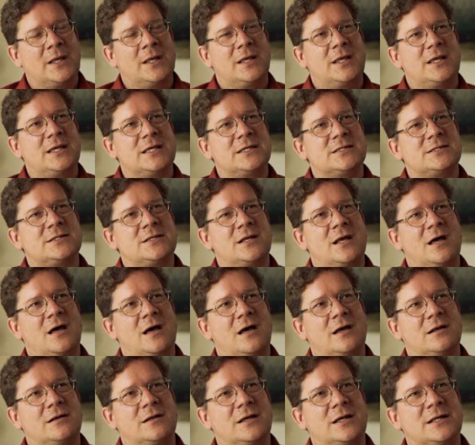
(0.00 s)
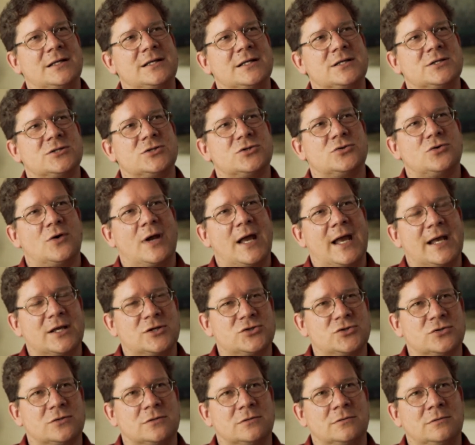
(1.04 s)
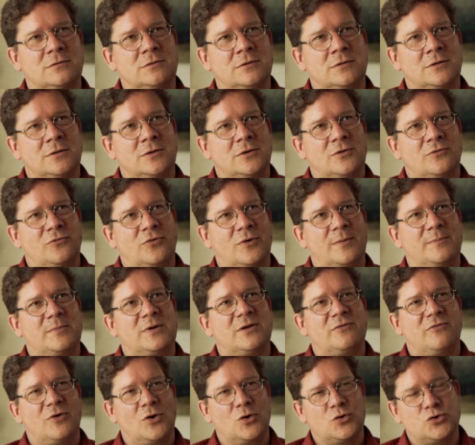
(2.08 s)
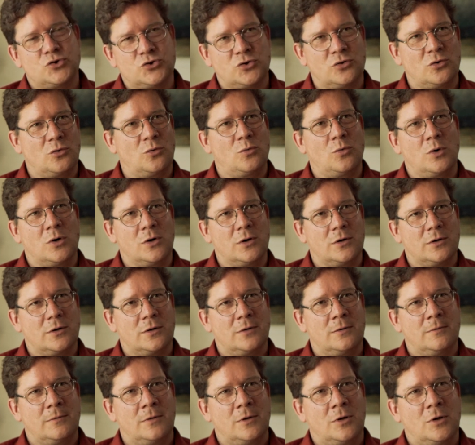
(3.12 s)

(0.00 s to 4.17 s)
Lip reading: is not a distraction from devotional work